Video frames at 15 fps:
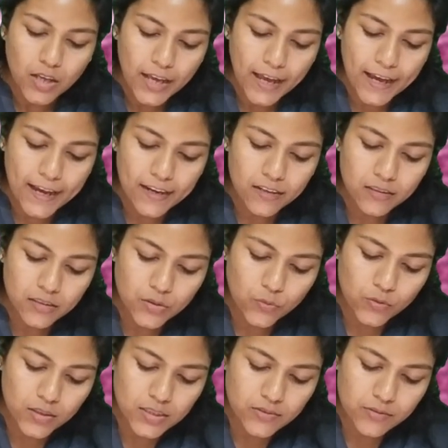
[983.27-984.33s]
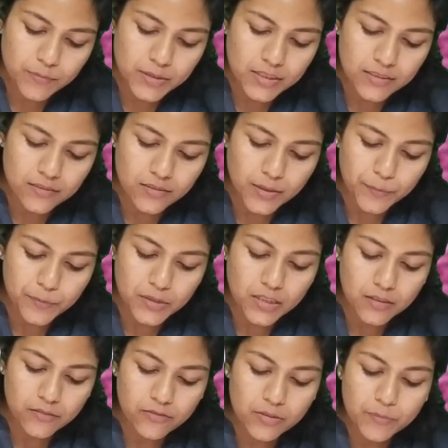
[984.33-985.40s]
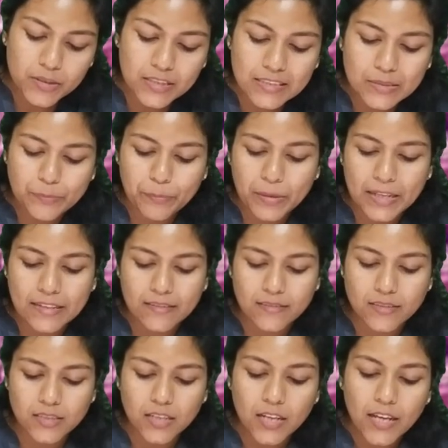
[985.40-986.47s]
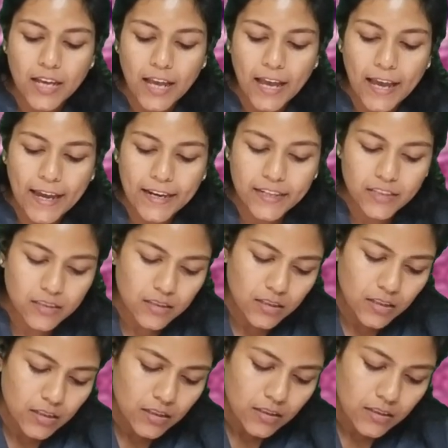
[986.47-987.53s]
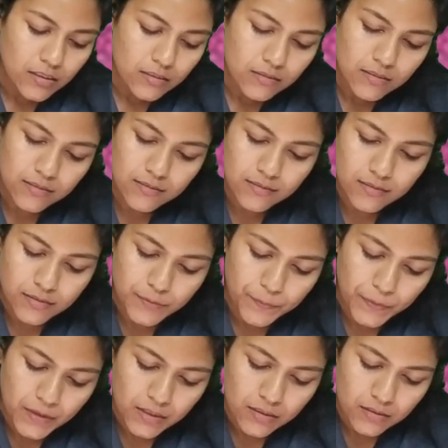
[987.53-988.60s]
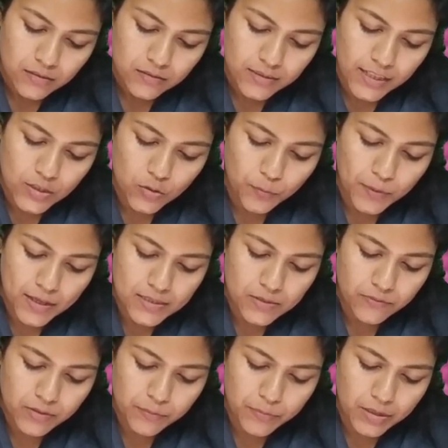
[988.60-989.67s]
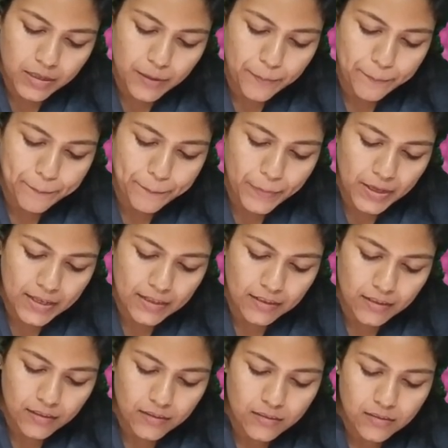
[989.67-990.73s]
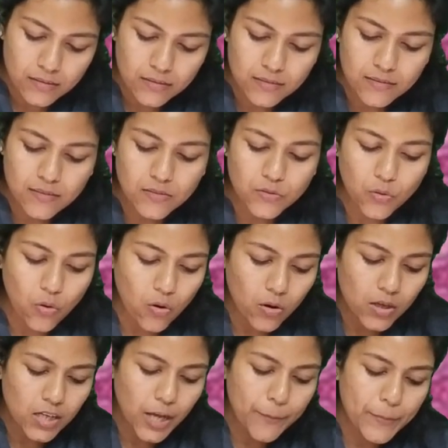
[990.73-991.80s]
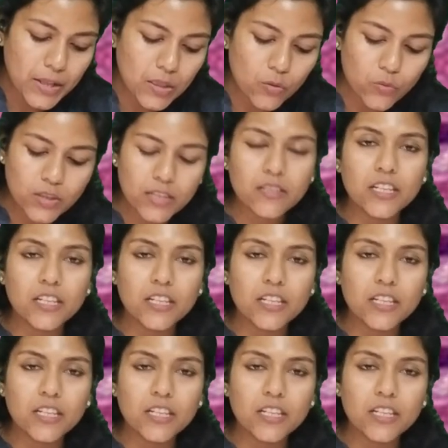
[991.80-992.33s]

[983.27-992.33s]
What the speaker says: and nucleus will be disrupted, it will be displaced, and this cytoplasm will become pale. This is called a ballooning